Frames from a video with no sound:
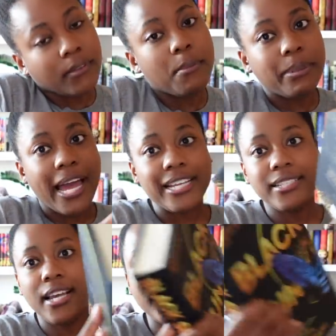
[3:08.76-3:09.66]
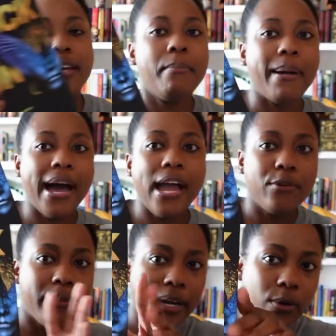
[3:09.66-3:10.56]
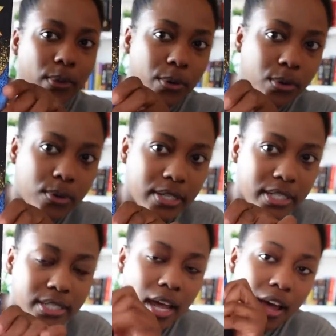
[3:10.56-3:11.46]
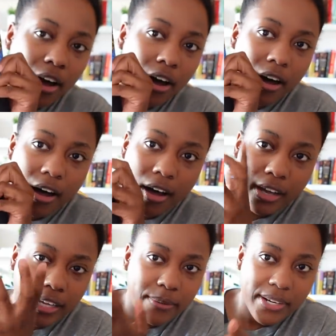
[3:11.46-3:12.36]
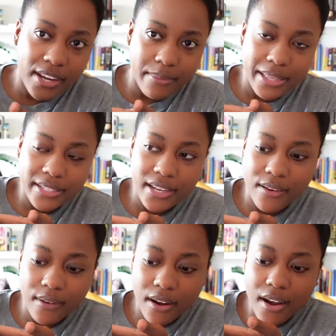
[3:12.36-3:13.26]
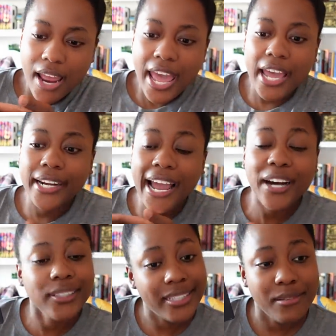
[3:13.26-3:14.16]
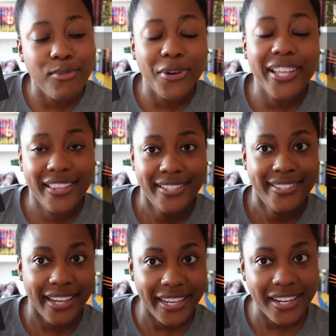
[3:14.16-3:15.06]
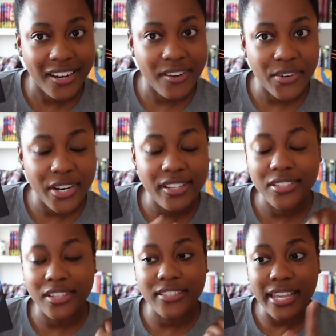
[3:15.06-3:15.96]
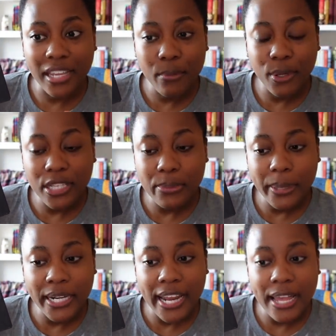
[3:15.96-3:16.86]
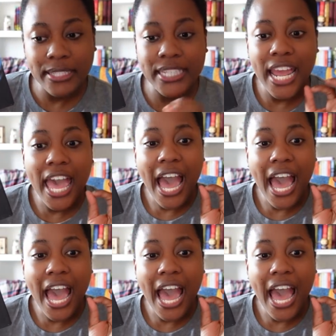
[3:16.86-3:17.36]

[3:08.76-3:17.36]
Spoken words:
Black Sun by Rebecca Roanhorse. Can we talk about this cover and how disappointing the second cover is? The second book has been announced.